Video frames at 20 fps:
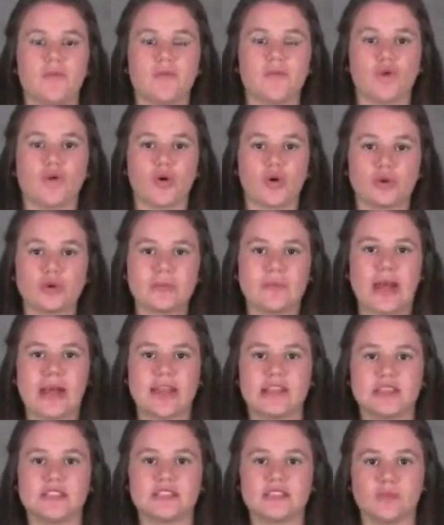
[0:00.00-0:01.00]

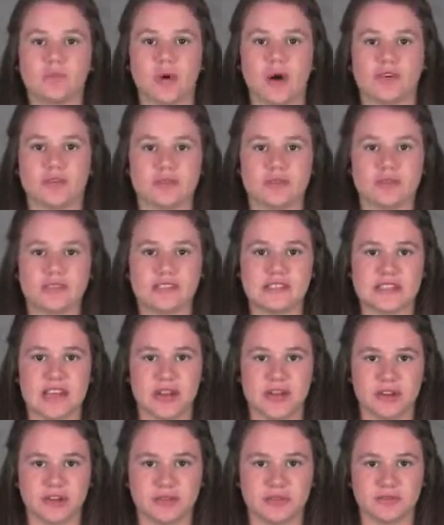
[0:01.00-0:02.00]
Quarterback gets the ball from the
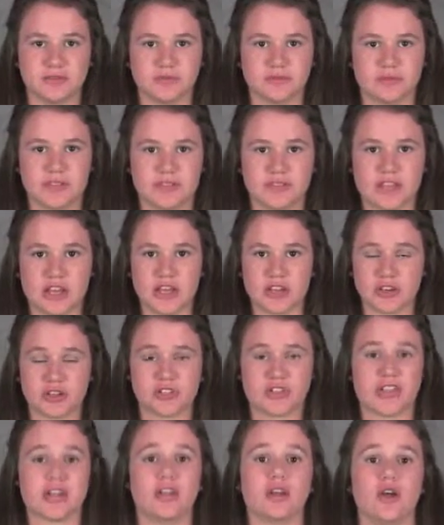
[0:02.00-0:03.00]
center. The center
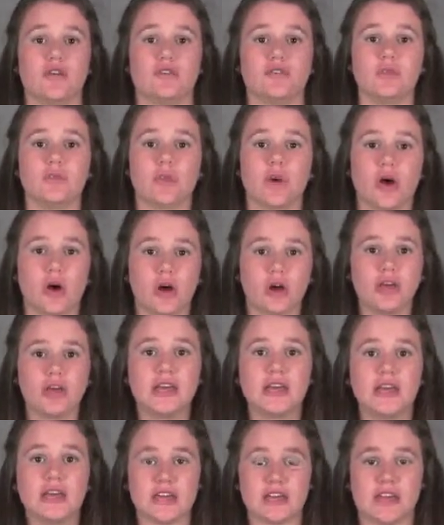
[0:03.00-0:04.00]
standing over the ball
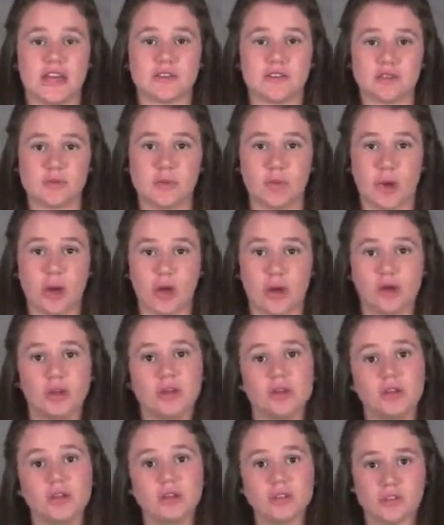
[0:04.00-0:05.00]
and gives the
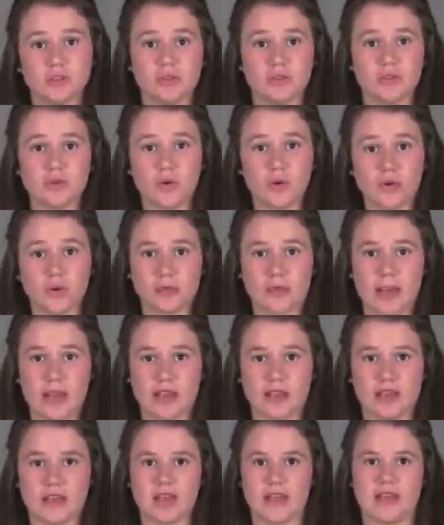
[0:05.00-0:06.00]
ball to the
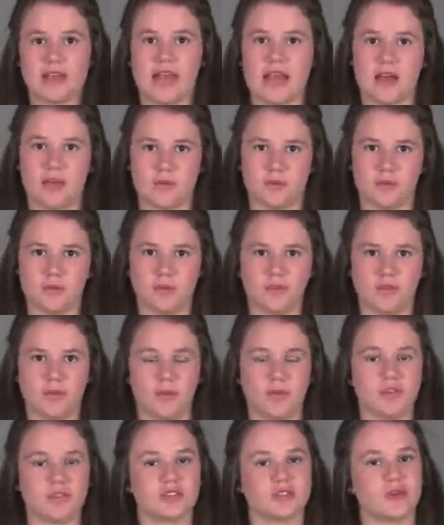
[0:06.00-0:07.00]
quarterback. Now,
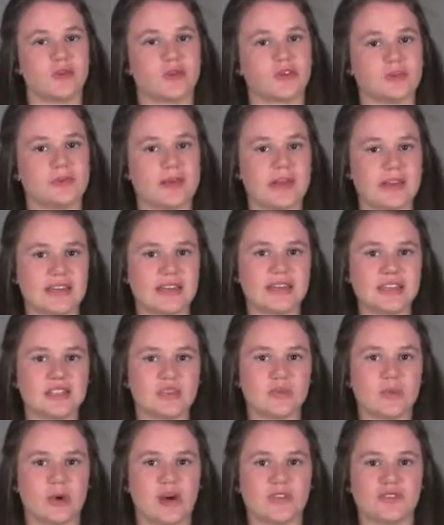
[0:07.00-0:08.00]
once the quarterback gets
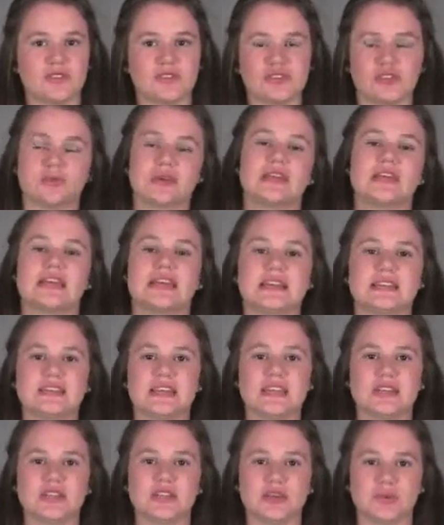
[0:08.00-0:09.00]
the ball, there's 3 things
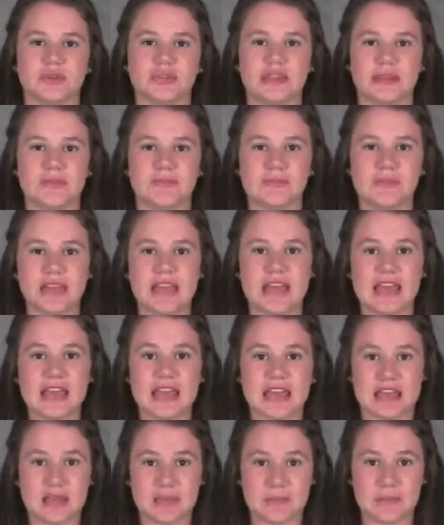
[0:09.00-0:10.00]
he can do with it.
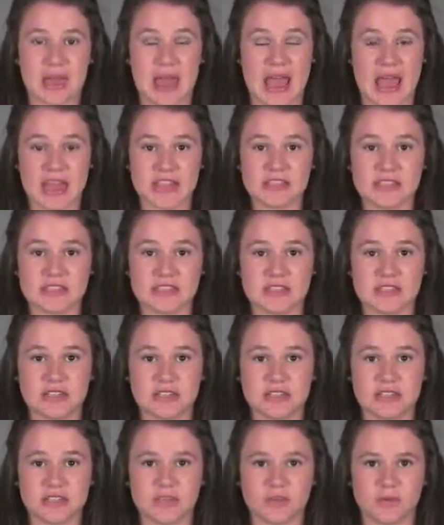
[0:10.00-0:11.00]
He can pass.
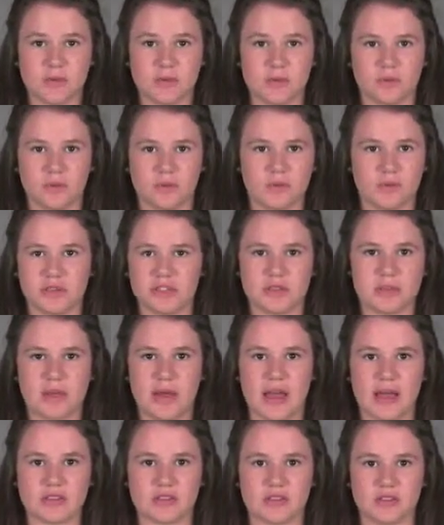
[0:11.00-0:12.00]
Where is he
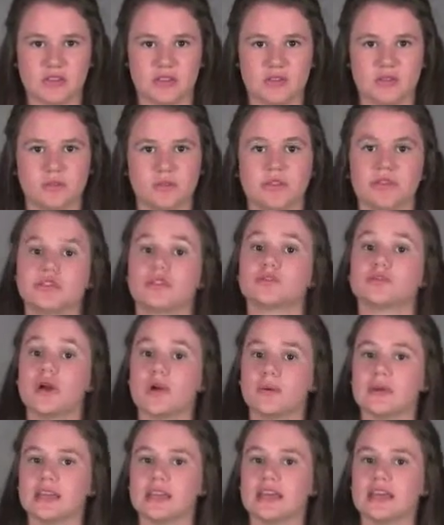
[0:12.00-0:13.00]
passing to? He's
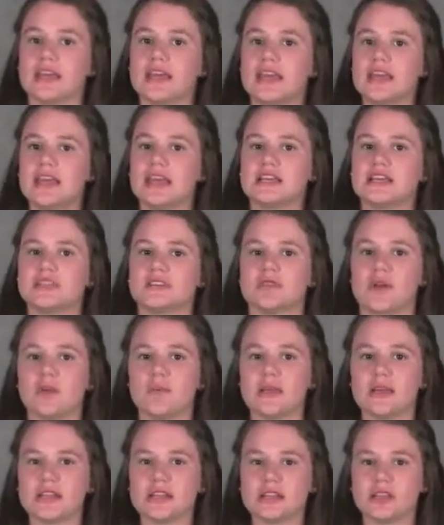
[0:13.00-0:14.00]
throwing it. He's
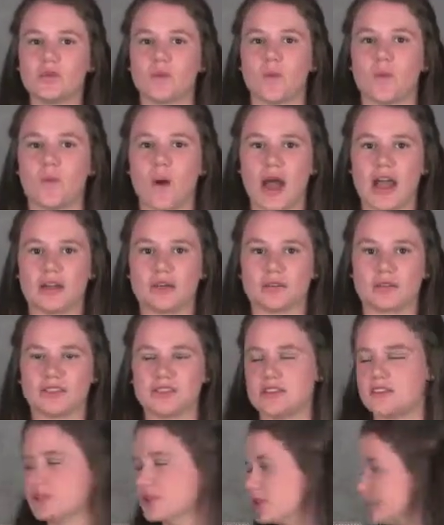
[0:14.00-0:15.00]
throwing it to a wide
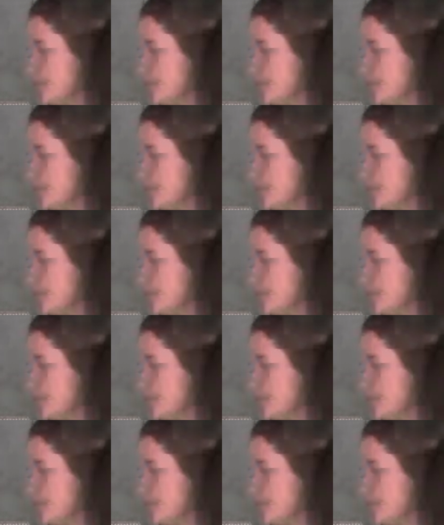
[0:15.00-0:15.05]
receiver.